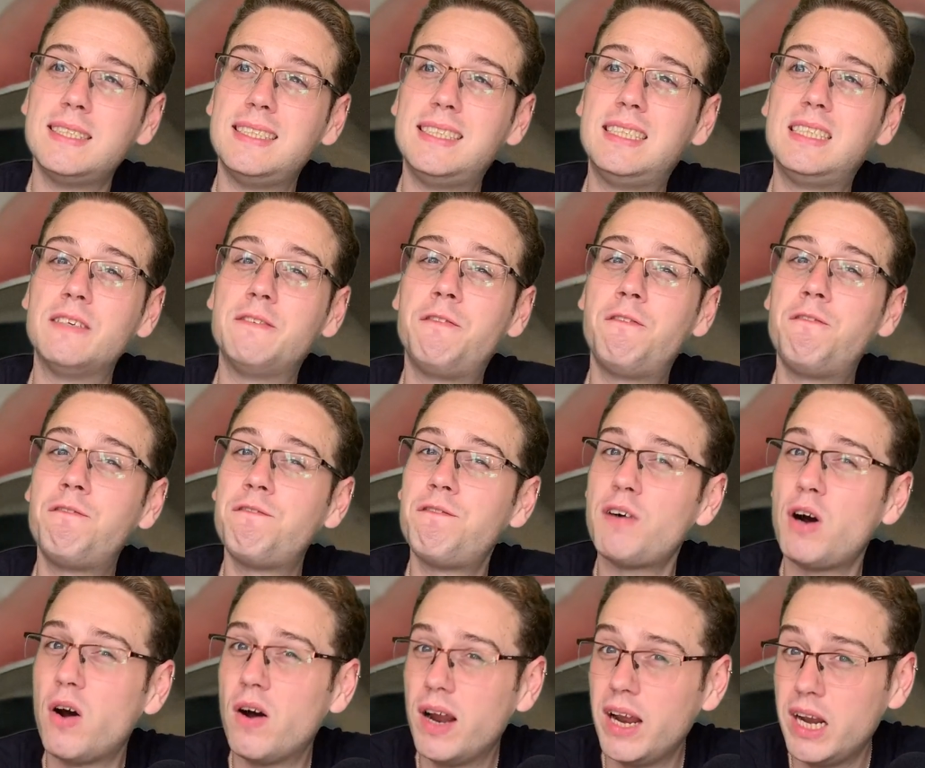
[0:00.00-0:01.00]

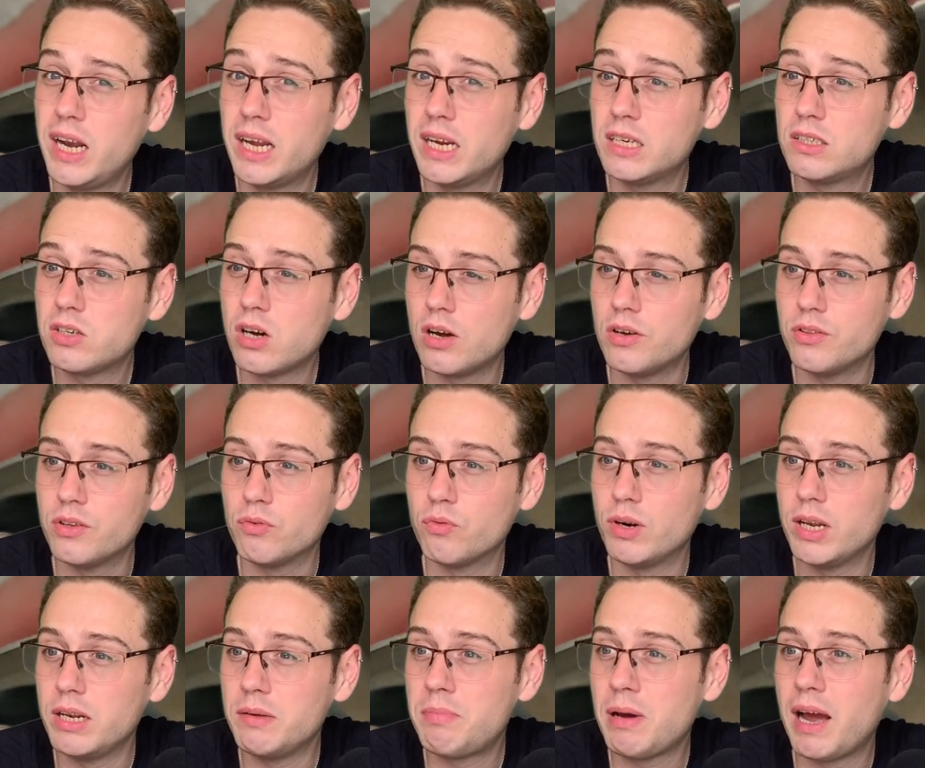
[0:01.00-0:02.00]
defining tone that
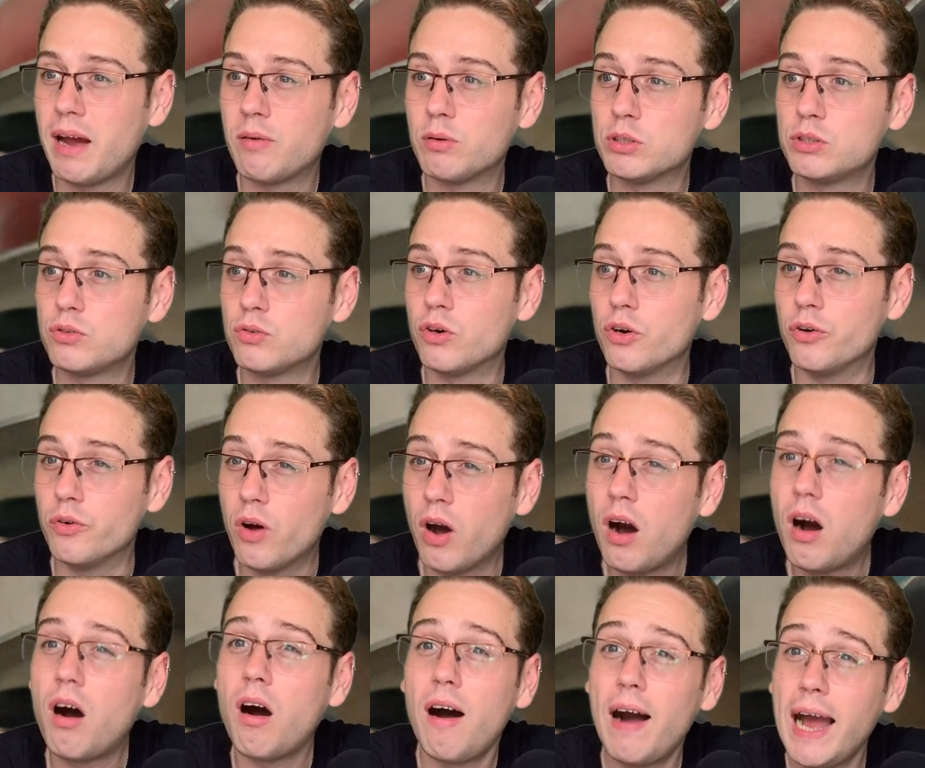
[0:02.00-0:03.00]
really powers through.
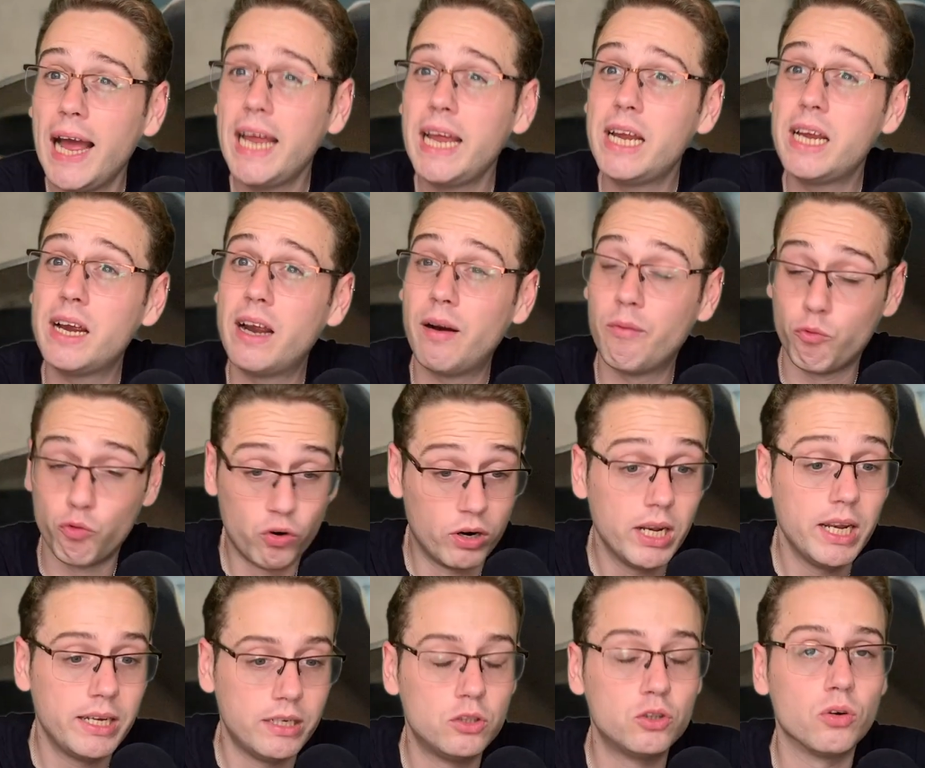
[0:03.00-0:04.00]
I am
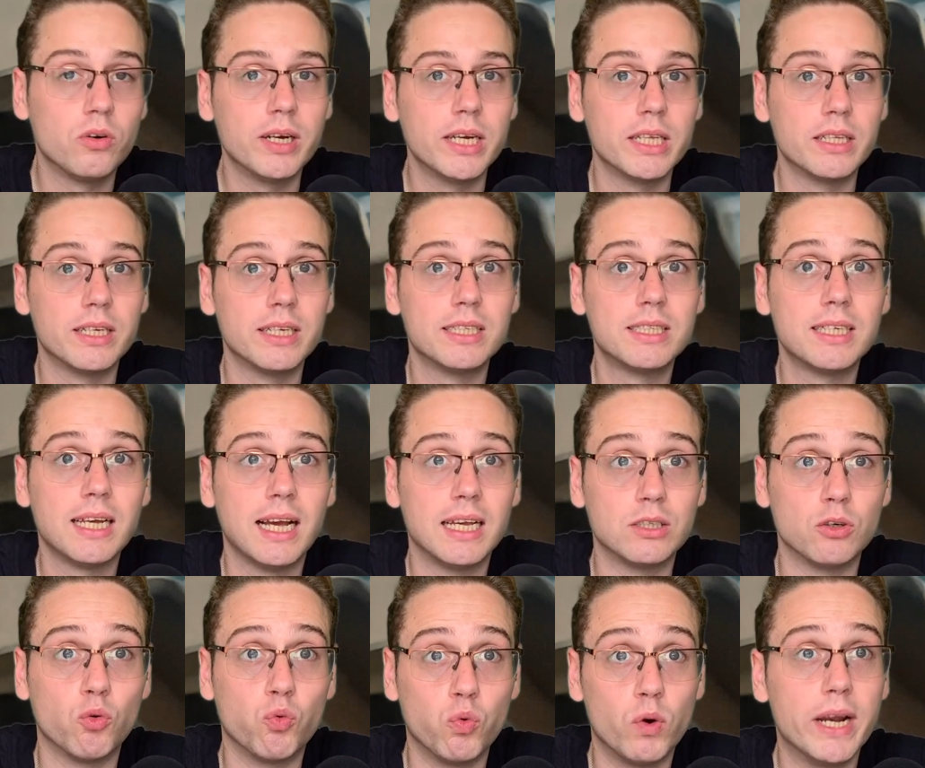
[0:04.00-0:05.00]
really enjoying this as a
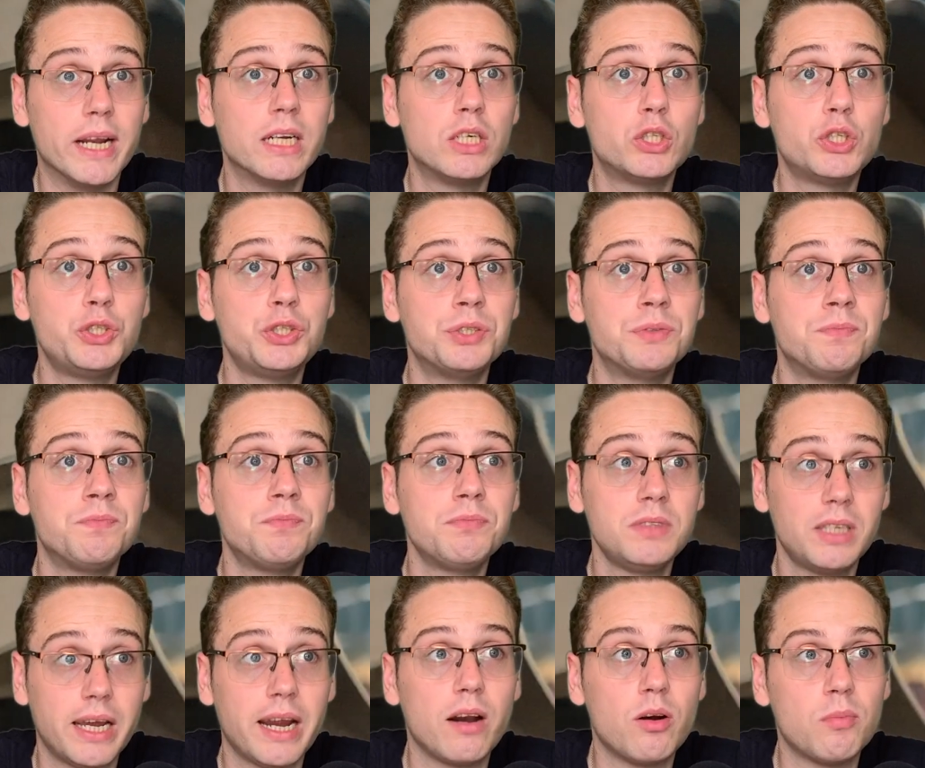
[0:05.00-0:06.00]
rich
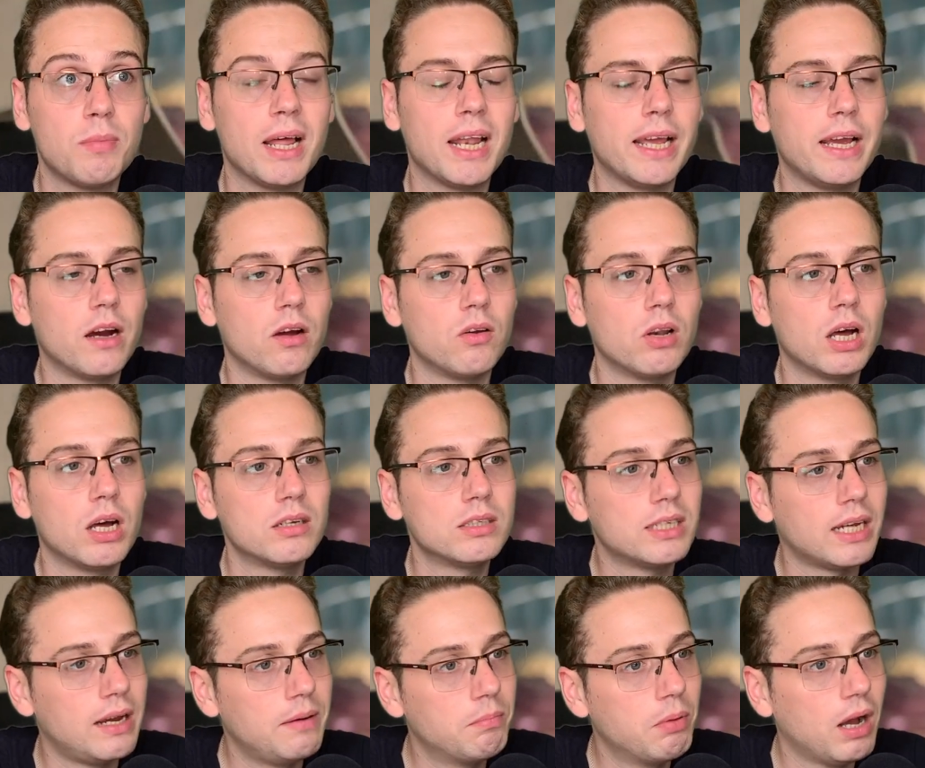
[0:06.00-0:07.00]
caramelly oat
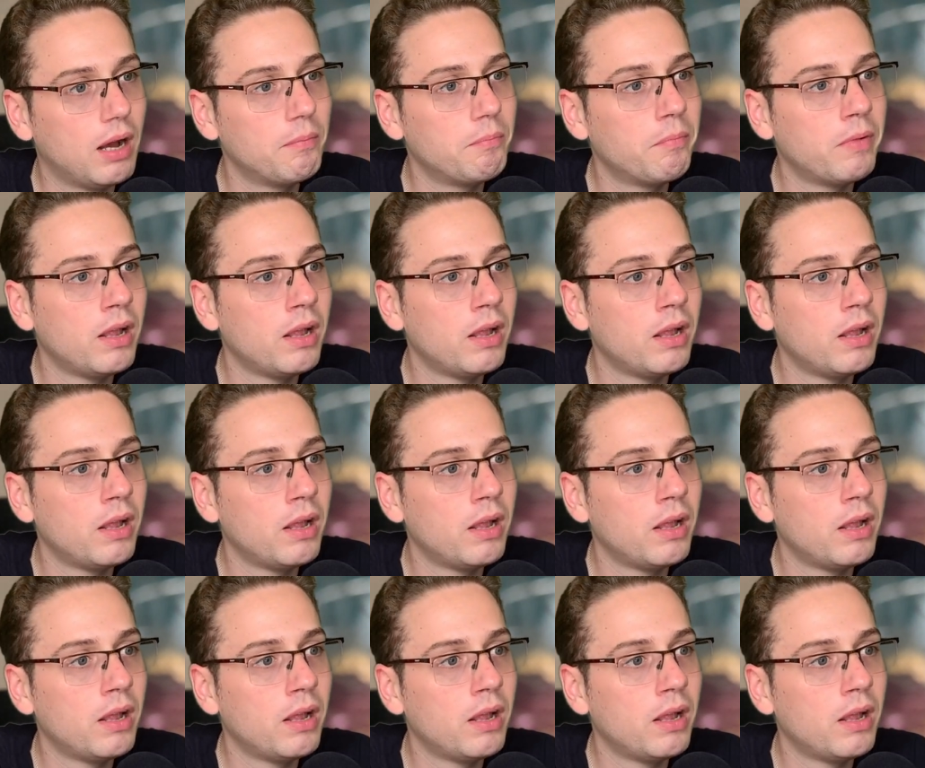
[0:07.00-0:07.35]
latte, but